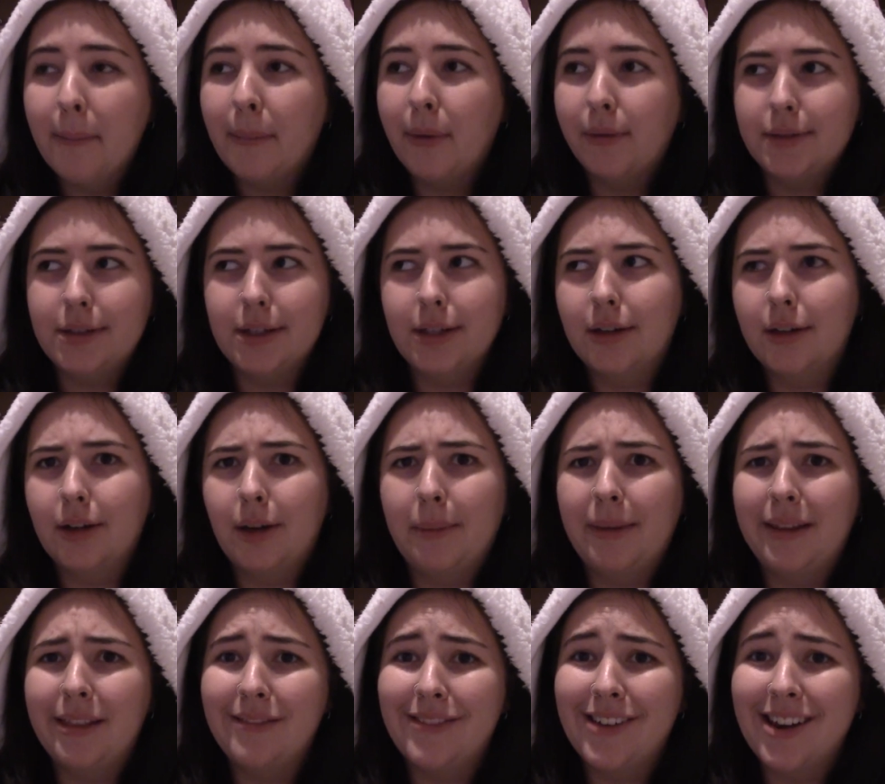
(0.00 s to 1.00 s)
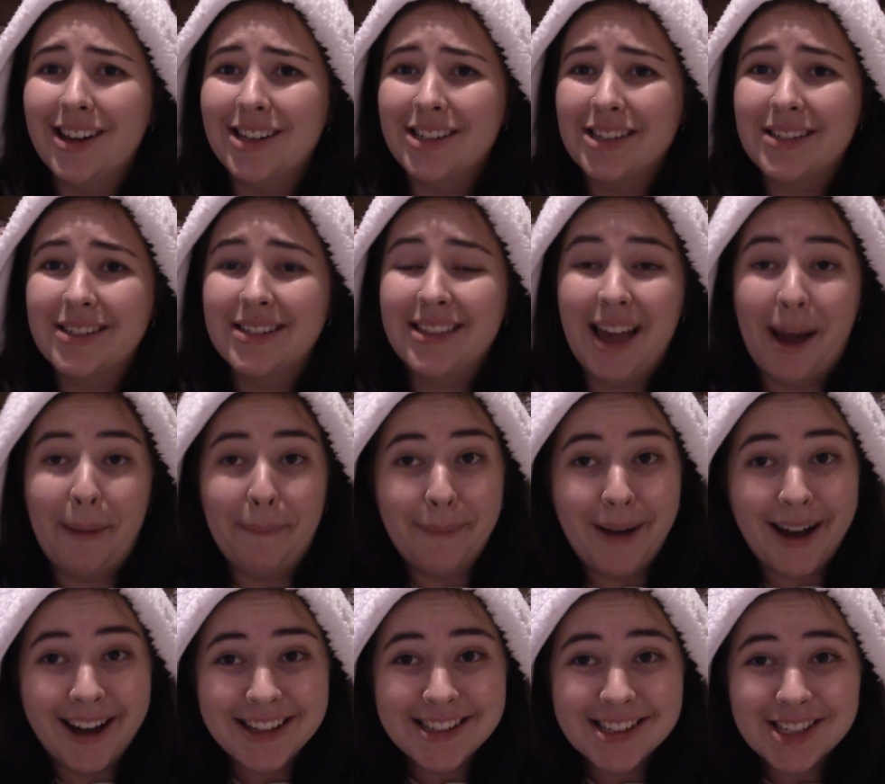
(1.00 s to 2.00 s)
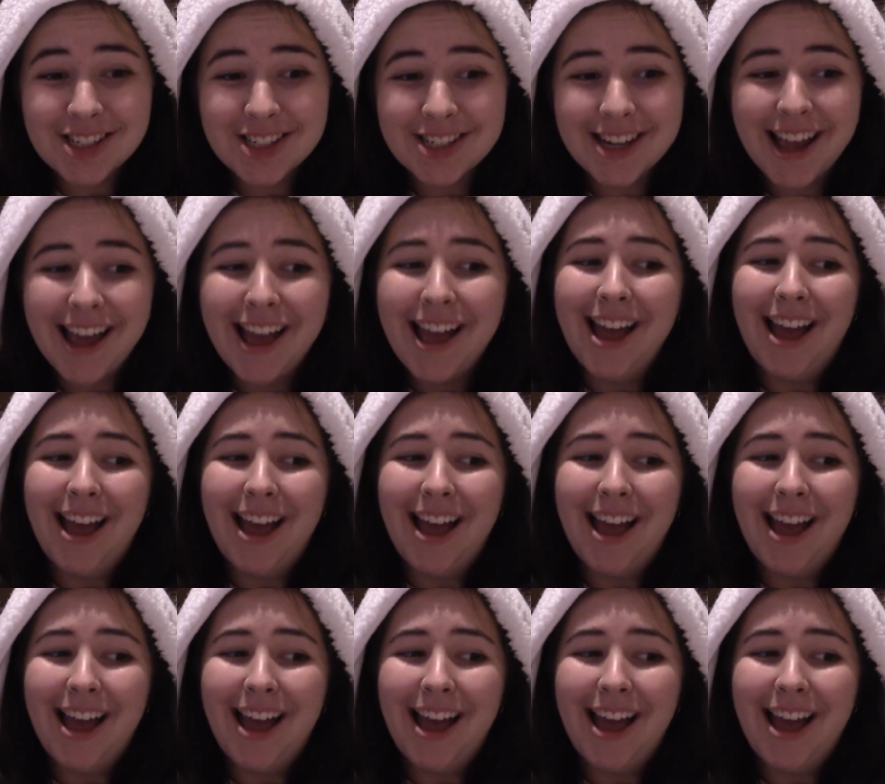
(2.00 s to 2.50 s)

but obviously you're not going to be in the village that much.